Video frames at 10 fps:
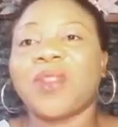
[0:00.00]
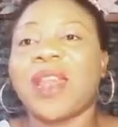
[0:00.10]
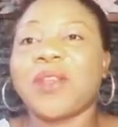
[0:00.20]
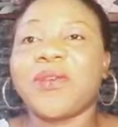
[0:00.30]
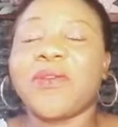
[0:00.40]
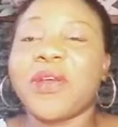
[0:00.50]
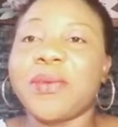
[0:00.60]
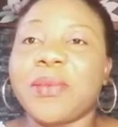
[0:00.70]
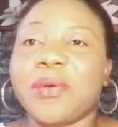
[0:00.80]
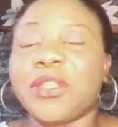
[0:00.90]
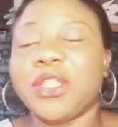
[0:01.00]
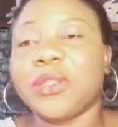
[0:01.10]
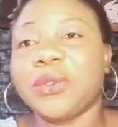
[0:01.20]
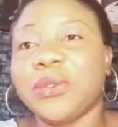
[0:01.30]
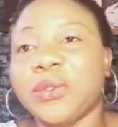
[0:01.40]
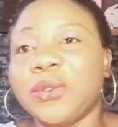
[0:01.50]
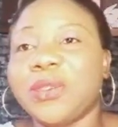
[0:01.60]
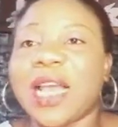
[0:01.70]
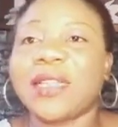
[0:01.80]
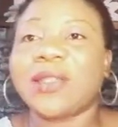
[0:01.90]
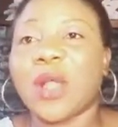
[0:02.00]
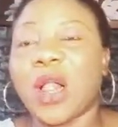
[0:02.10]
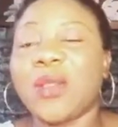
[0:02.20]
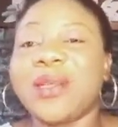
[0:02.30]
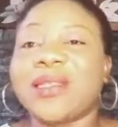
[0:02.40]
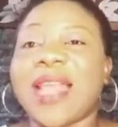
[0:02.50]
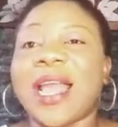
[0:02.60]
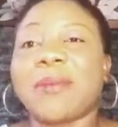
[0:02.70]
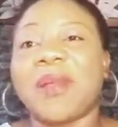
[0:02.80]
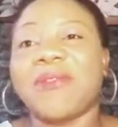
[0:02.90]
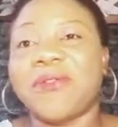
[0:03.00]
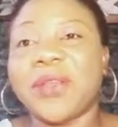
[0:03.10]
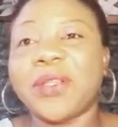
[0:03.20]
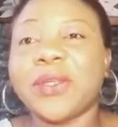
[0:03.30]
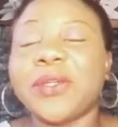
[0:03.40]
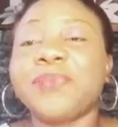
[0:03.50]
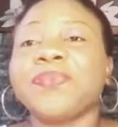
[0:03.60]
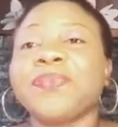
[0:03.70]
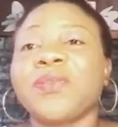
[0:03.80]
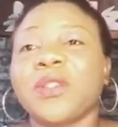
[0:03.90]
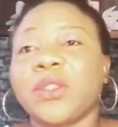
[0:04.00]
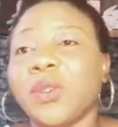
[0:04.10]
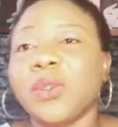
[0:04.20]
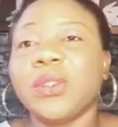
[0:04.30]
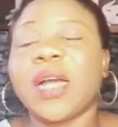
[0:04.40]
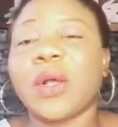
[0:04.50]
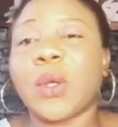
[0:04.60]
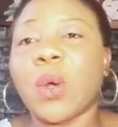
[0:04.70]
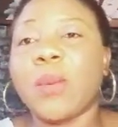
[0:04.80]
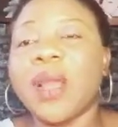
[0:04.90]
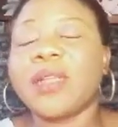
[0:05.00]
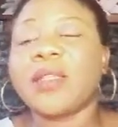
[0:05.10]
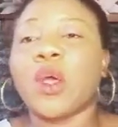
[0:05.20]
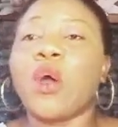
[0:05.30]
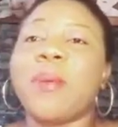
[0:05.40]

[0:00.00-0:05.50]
Thank you very much to you that always like my video, to you that comment on